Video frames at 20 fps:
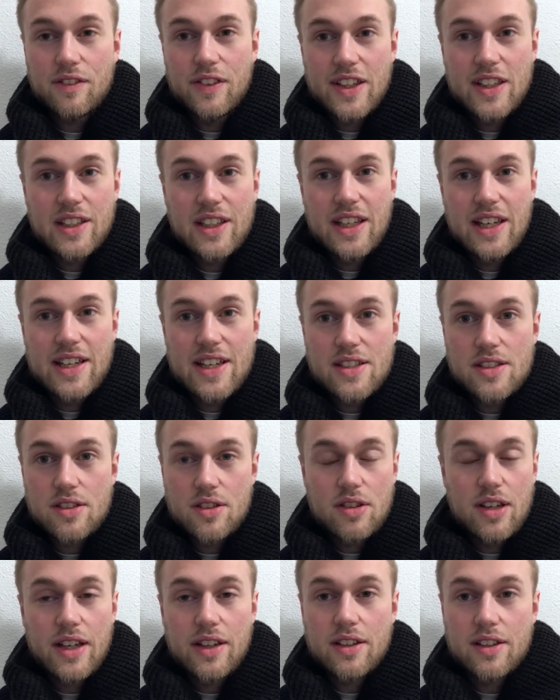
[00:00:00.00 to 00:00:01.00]
of ideas and
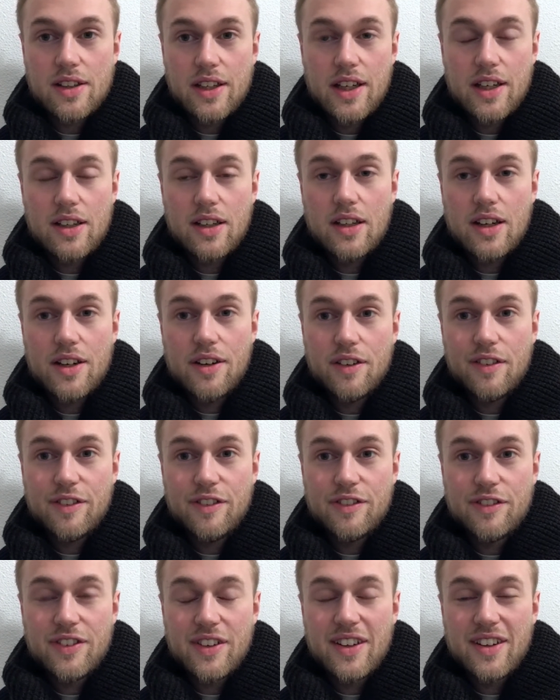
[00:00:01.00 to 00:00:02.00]
you get a lot of
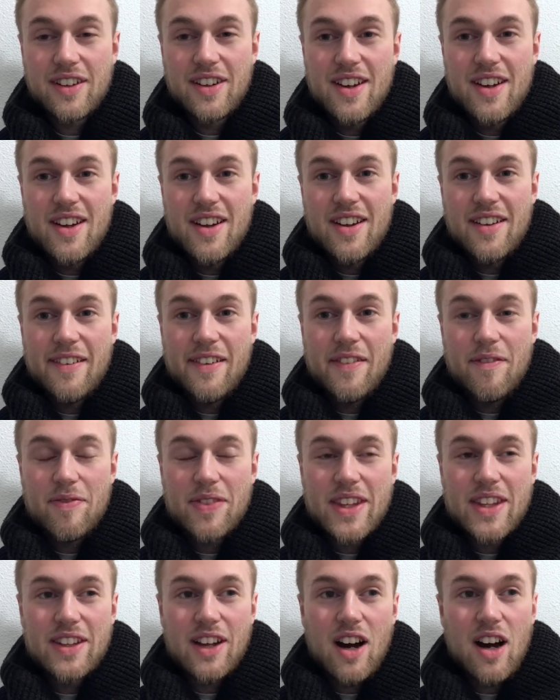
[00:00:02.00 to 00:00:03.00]

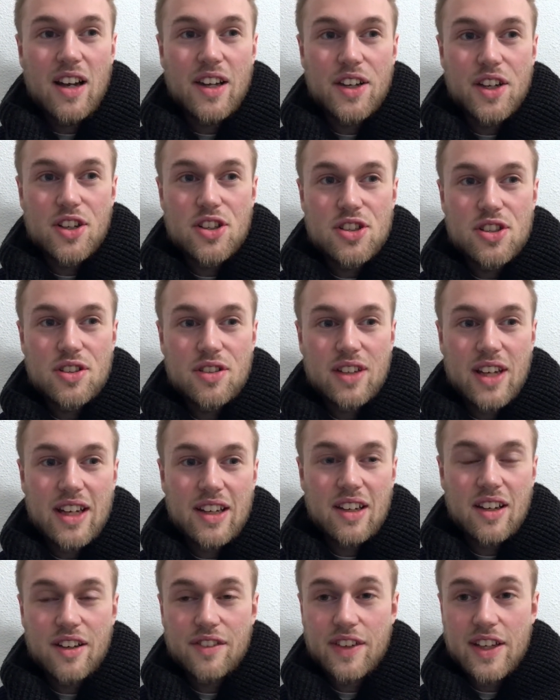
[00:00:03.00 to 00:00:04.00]
knowledge and you get
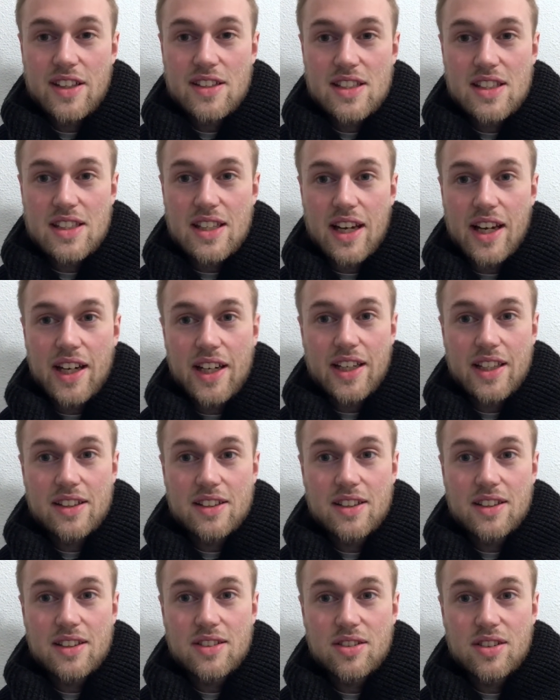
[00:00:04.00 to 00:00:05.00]
a lot of
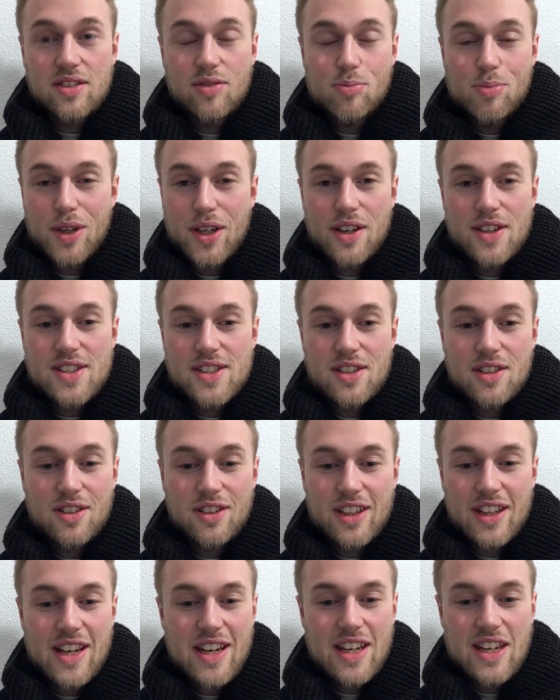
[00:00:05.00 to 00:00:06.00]
insight, because you're
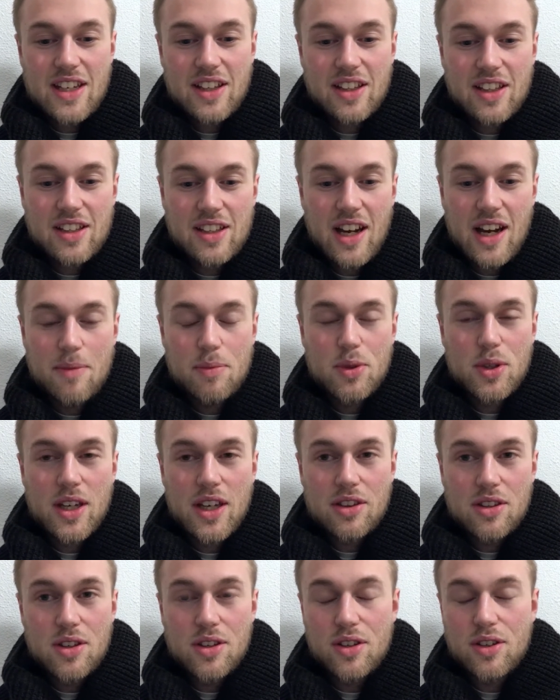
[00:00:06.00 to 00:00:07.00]
taking the time to
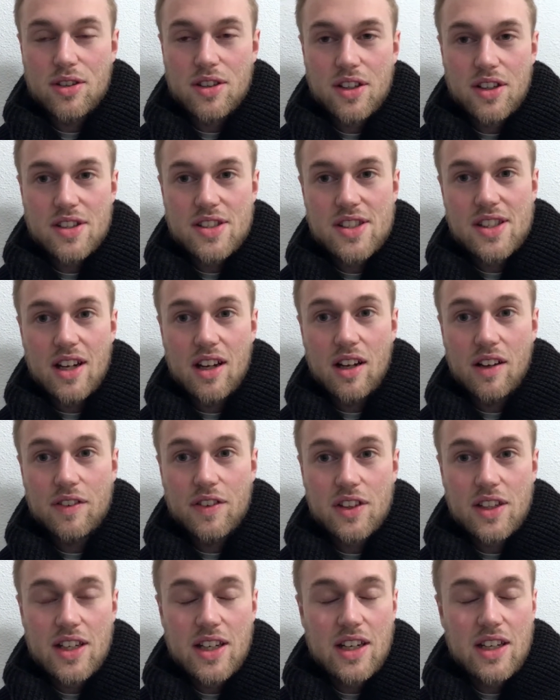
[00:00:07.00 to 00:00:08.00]
get to know yourself,
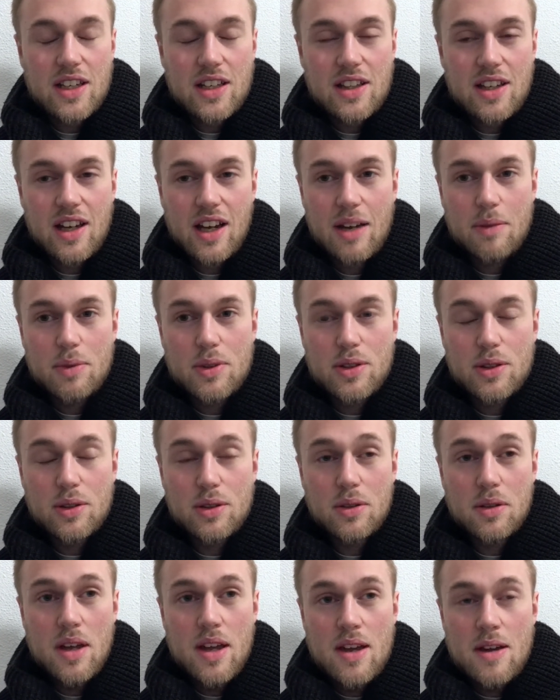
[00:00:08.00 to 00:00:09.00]
you're taking the time
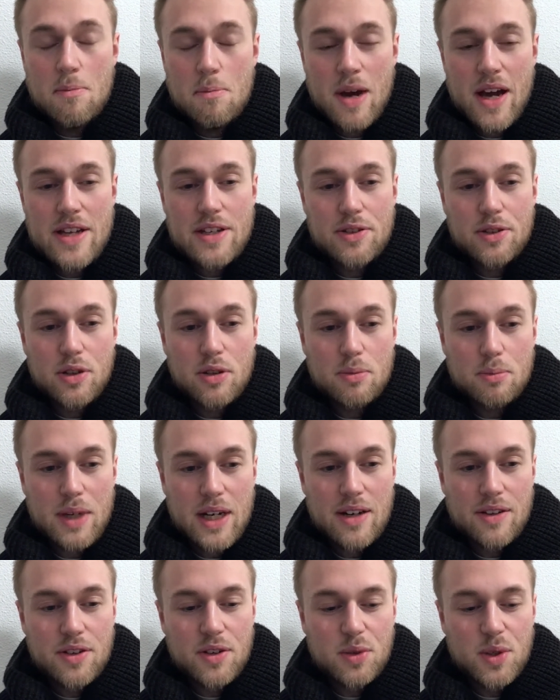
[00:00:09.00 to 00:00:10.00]
to mind your own
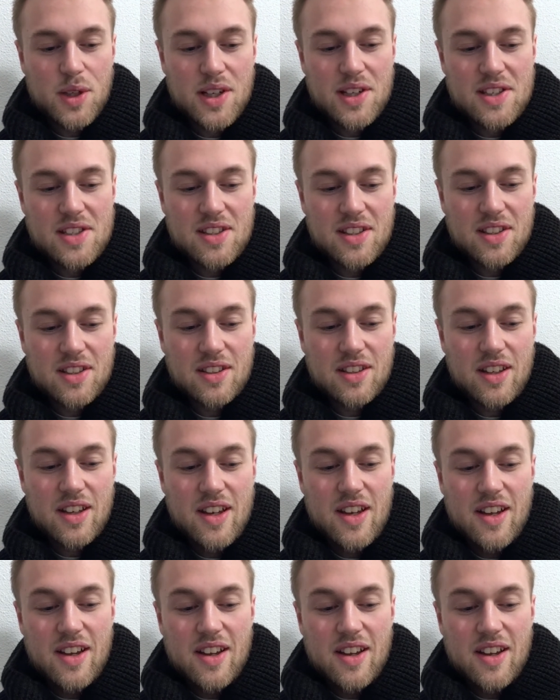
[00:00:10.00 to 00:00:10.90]
boundaries, and